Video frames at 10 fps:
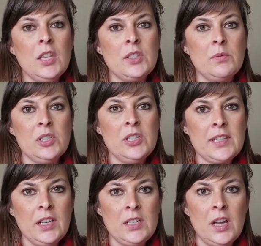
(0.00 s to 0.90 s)
So we're just
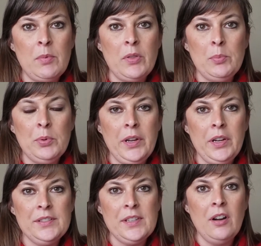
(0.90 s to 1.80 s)
going to talk about the
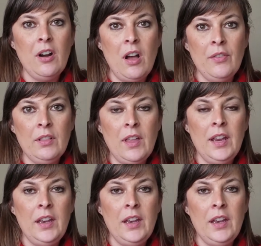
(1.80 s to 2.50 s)
players that are on the line,